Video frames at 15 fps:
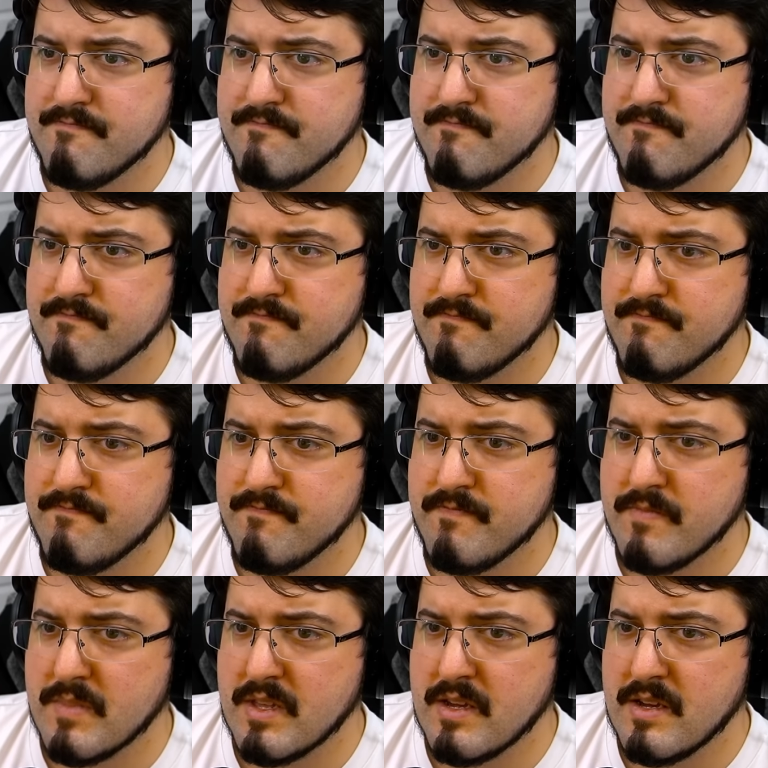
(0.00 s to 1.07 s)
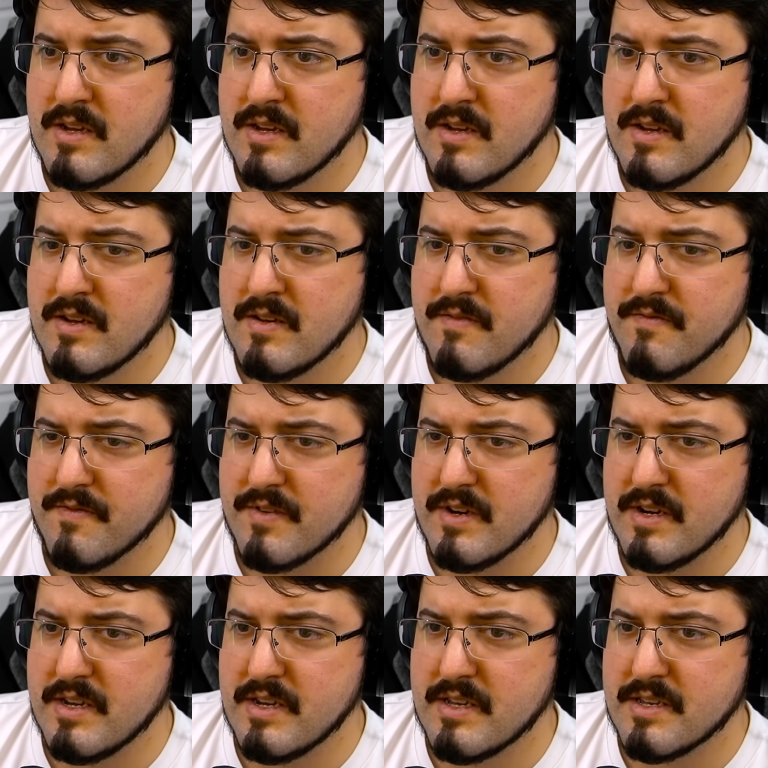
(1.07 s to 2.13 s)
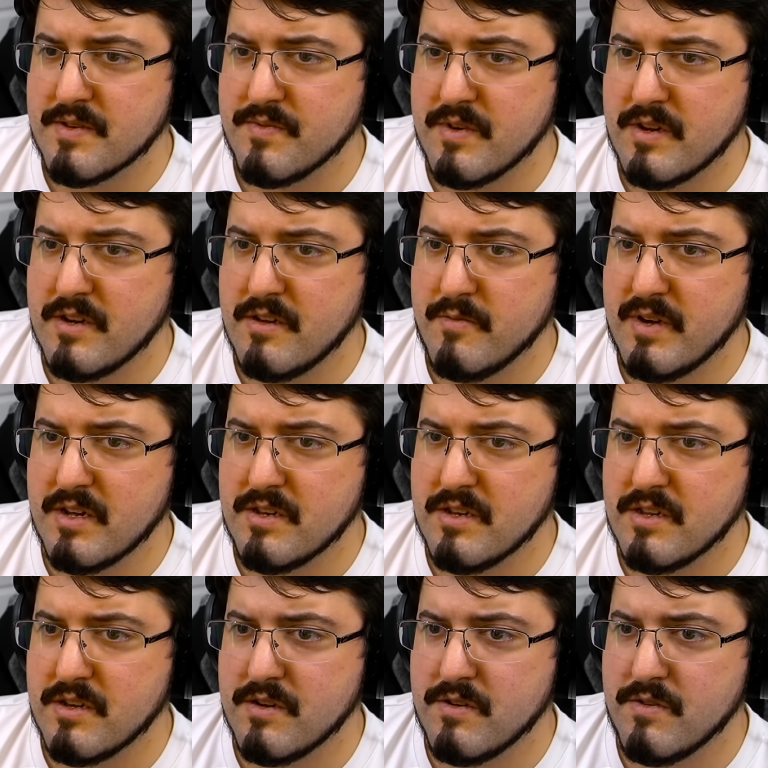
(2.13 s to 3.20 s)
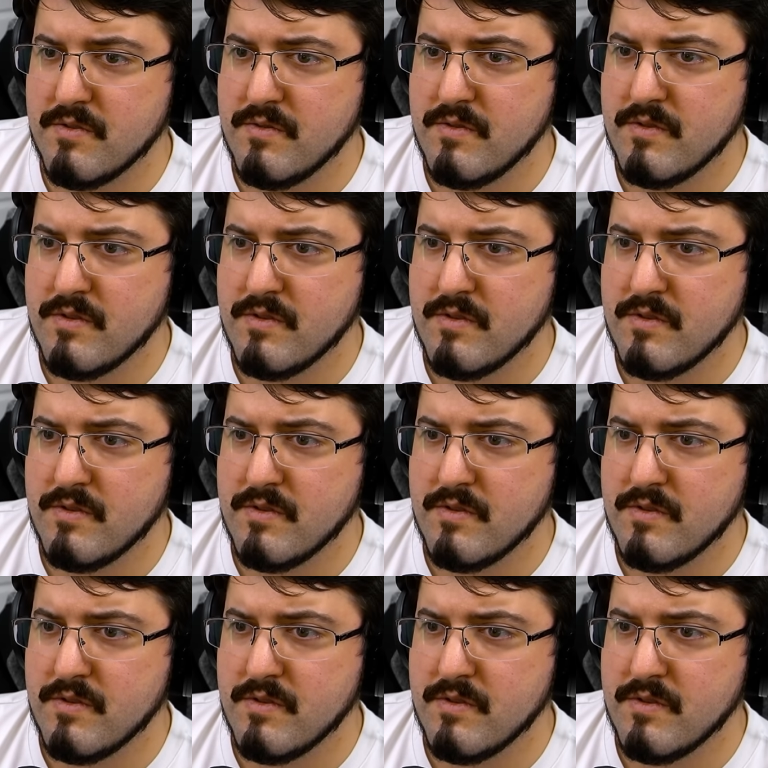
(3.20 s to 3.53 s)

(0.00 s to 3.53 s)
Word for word: but... Frisk, what are you about to do?